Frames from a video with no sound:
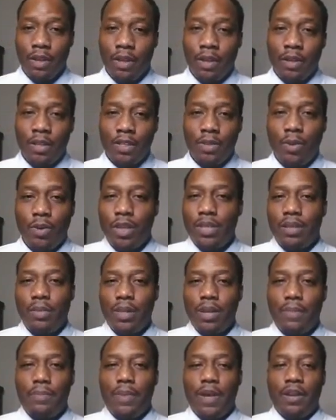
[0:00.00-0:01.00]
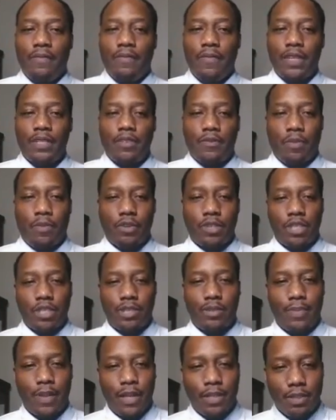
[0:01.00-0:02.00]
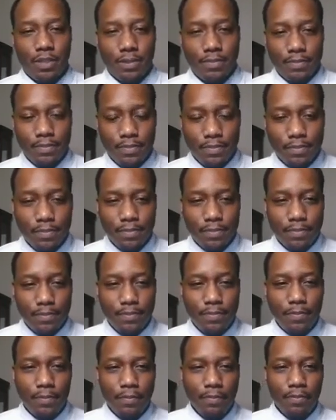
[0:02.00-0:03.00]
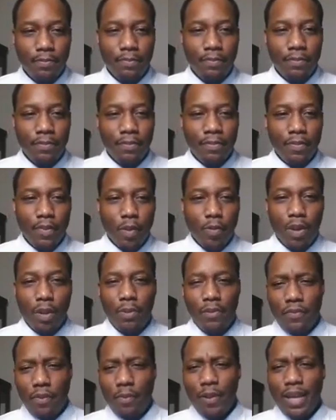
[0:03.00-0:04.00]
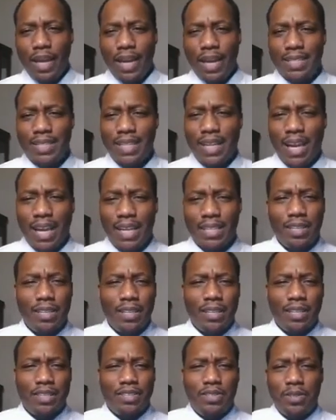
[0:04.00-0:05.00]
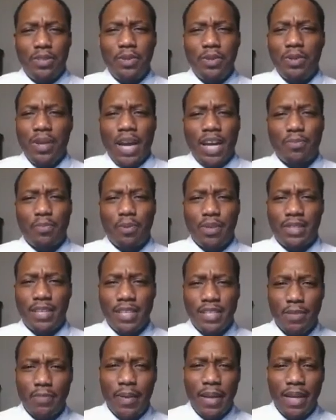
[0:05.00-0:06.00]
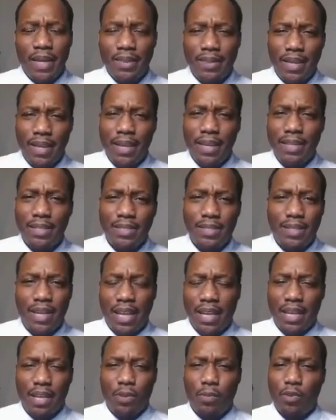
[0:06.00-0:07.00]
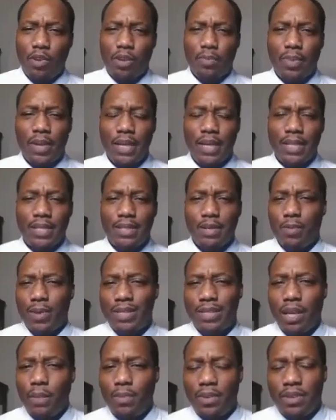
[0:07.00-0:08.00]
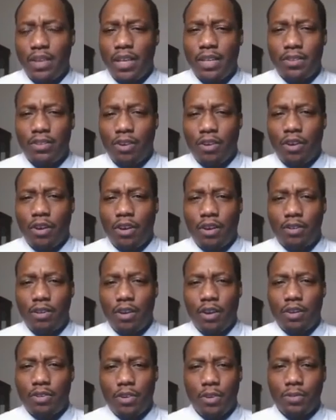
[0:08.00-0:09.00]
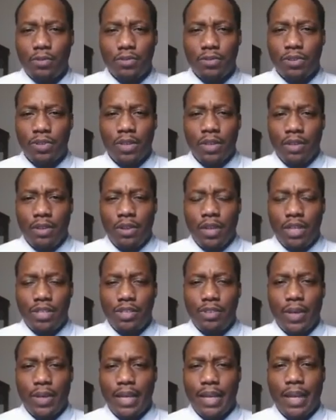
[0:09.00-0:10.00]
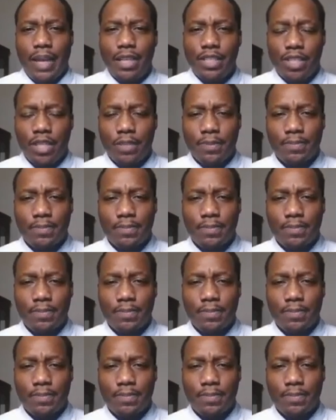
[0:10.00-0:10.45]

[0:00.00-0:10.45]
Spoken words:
So what are some of the benefits of participation? Well, before we get into that, do you guys participate in things like in the workplace, and what type of things are those that you engage in?